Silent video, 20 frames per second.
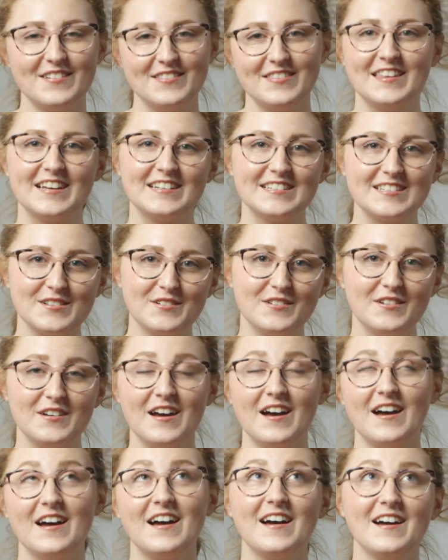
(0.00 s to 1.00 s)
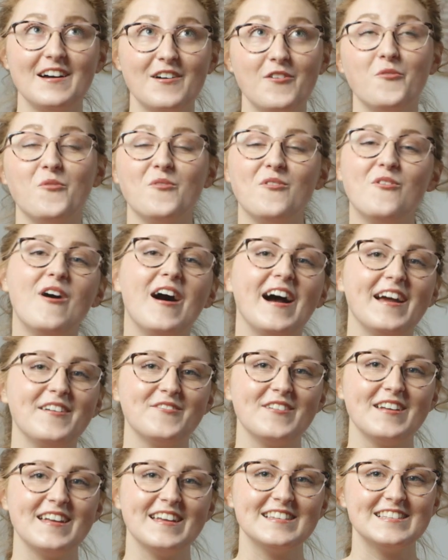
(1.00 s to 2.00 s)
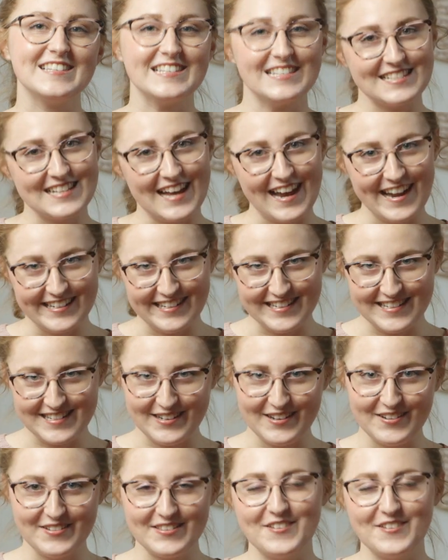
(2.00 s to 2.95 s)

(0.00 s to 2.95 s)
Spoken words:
that's why we decided to go.